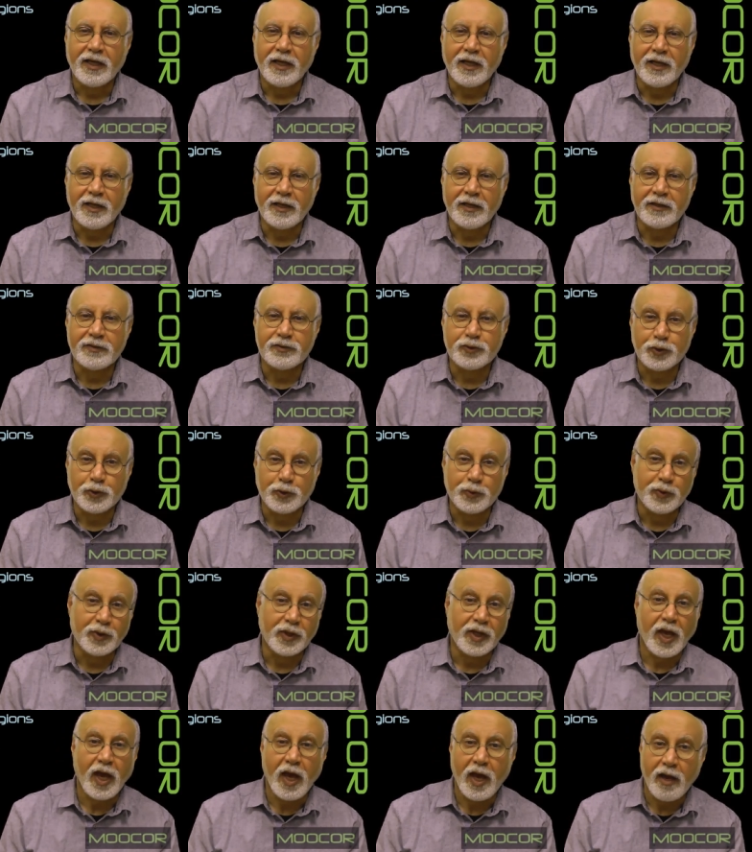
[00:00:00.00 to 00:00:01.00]
and
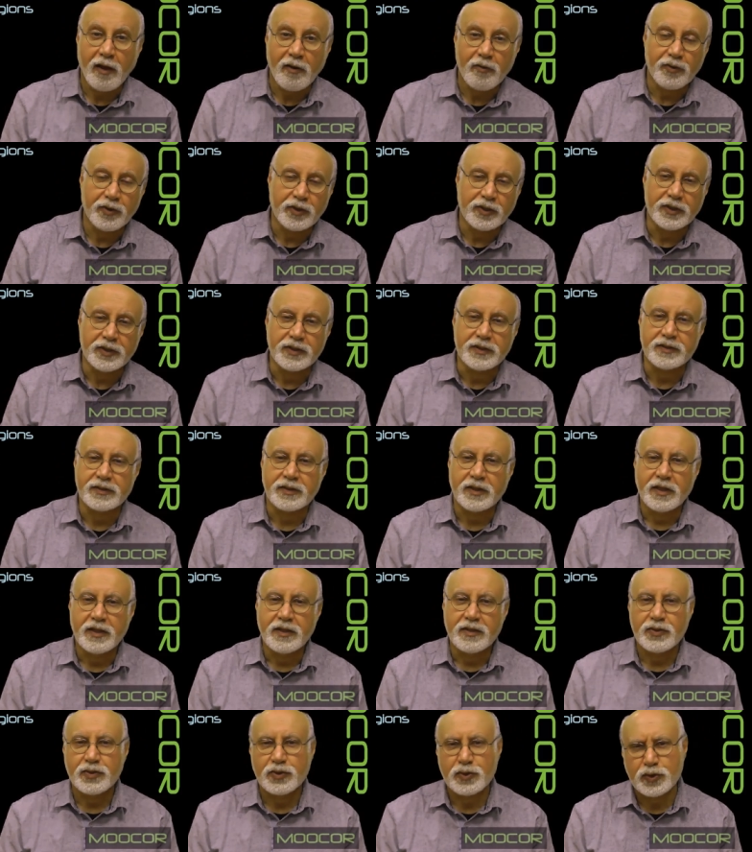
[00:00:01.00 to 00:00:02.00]
showing how it is
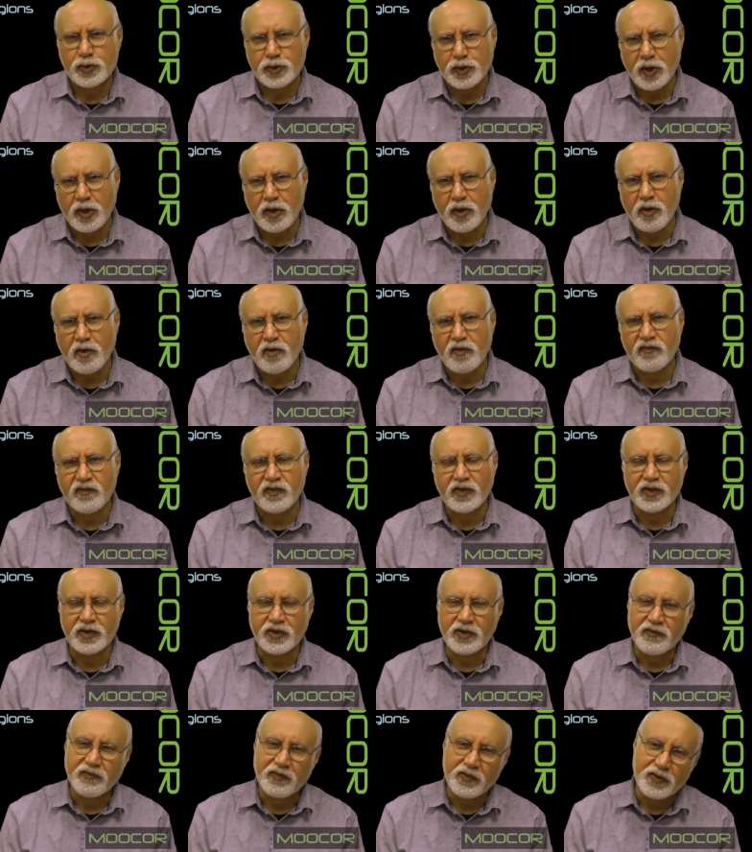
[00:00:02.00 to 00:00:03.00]
solved and
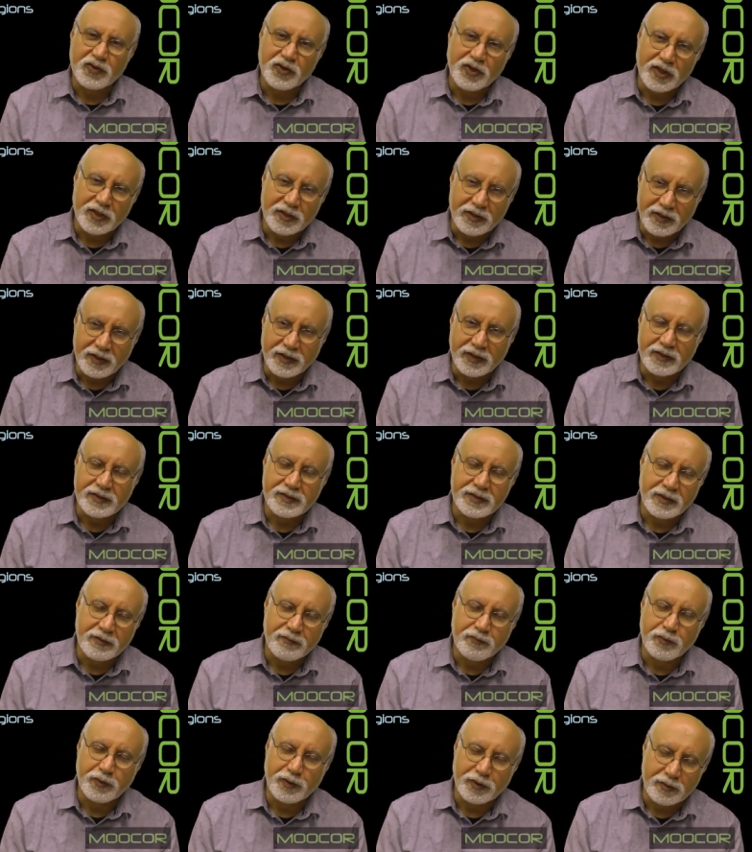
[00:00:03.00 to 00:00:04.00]
different techniques that
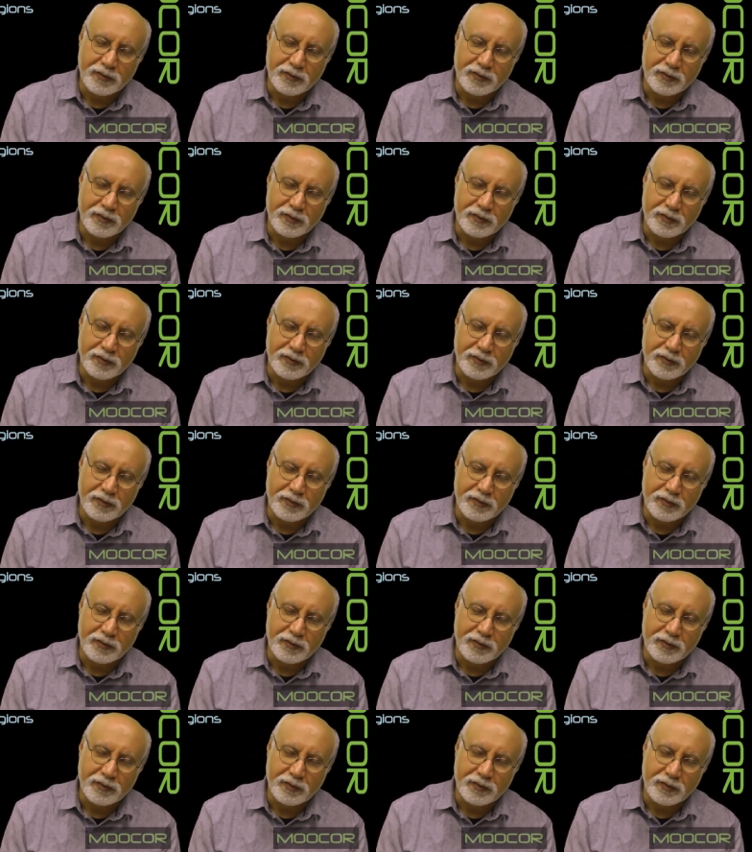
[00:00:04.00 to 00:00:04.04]
we are